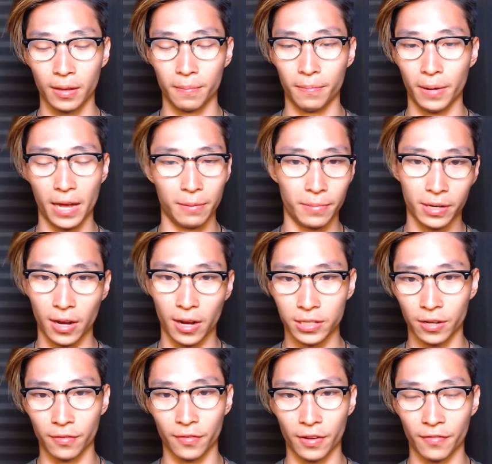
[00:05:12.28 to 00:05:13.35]
But because
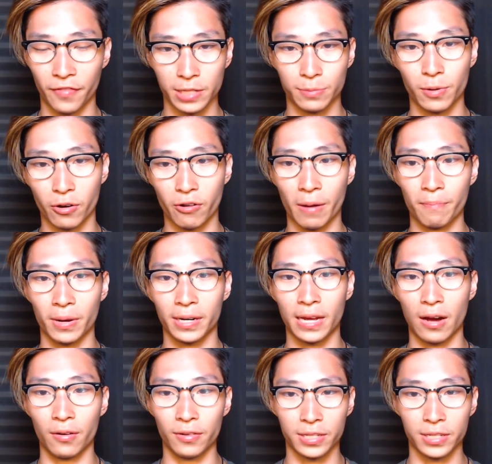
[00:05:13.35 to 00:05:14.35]
of Facebook cramping down on